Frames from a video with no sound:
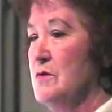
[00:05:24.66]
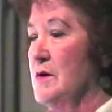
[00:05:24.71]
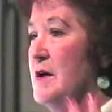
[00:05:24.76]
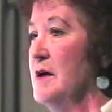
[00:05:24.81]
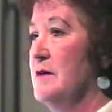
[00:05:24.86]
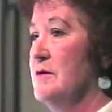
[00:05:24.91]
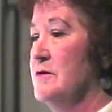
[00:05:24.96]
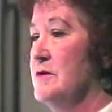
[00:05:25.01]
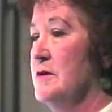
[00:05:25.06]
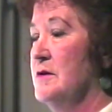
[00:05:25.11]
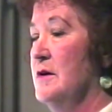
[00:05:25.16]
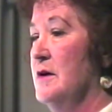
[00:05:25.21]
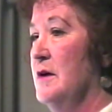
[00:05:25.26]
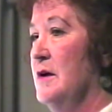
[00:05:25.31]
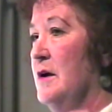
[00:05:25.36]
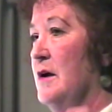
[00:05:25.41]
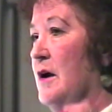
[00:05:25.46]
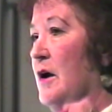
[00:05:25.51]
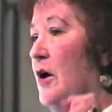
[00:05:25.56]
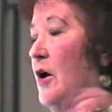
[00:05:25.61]
round
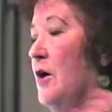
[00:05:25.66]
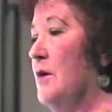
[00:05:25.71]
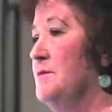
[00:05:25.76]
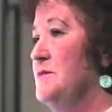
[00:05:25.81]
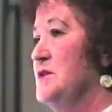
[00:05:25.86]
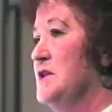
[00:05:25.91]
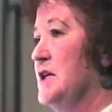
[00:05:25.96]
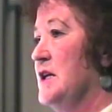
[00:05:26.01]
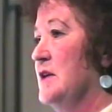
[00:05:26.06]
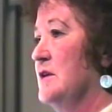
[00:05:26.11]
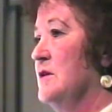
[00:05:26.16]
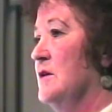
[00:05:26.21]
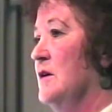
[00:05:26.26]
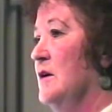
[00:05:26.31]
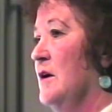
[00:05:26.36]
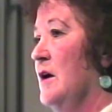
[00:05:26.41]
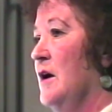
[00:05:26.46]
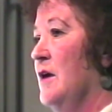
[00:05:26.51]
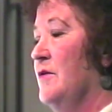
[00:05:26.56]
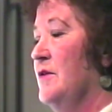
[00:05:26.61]
object
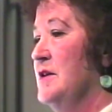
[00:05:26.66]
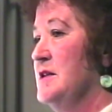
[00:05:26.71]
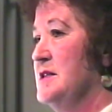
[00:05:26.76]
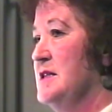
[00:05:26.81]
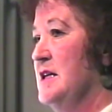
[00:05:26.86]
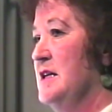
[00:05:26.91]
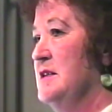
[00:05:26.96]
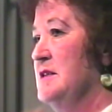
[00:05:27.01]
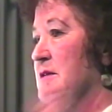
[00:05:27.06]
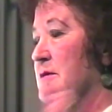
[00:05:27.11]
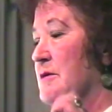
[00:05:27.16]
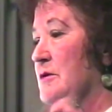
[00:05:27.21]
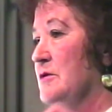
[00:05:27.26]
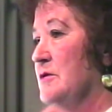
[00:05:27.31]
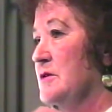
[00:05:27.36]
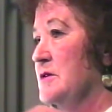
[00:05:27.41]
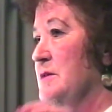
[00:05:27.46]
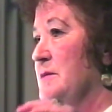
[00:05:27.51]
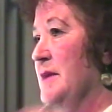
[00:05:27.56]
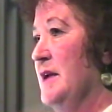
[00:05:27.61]
that seemed to
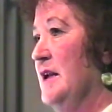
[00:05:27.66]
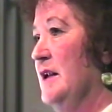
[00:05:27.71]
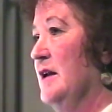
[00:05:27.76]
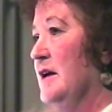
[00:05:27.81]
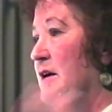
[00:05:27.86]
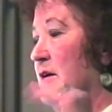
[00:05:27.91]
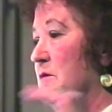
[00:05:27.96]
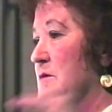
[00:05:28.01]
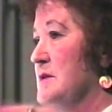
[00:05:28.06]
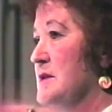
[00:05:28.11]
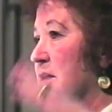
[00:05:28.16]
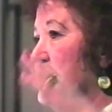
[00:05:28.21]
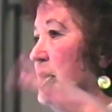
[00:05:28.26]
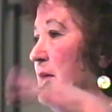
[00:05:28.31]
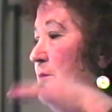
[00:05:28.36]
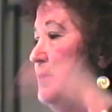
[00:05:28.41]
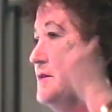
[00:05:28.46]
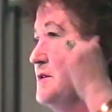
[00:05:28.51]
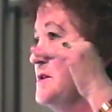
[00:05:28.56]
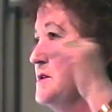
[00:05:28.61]
look to me like it was a
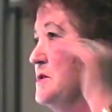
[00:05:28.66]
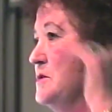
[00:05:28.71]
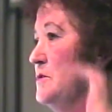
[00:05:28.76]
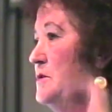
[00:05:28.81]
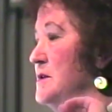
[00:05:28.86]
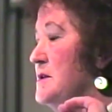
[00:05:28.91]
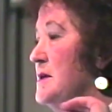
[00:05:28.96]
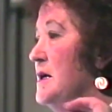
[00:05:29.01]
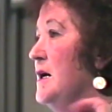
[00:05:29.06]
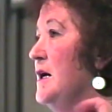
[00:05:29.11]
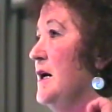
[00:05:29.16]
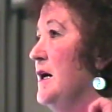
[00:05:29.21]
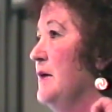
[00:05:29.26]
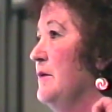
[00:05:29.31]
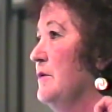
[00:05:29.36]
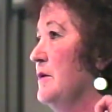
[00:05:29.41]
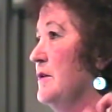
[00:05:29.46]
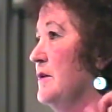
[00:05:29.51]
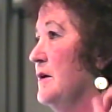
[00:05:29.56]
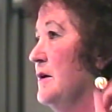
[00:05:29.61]
couple of stories
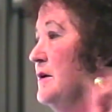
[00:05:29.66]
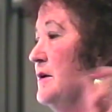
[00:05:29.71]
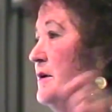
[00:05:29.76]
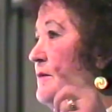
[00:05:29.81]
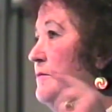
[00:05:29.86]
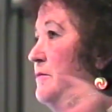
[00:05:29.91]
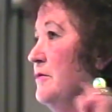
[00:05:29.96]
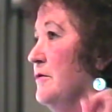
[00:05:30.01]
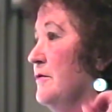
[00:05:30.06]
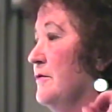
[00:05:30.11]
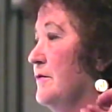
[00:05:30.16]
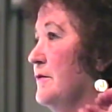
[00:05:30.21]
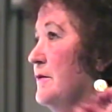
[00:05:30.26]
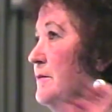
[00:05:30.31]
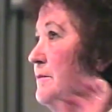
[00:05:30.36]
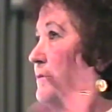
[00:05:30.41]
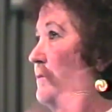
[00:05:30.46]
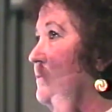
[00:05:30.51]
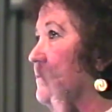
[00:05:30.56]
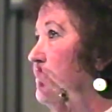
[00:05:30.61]
high with a number of
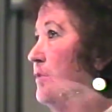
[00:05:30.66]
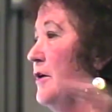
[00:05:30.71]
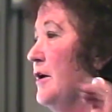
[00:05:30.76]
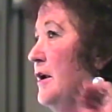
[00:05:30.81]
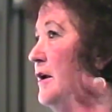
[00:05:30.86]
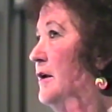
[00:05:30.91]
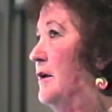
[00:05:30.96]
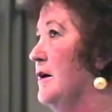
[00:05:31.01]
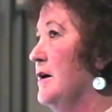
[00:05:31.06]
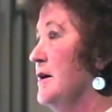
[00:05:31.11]
bright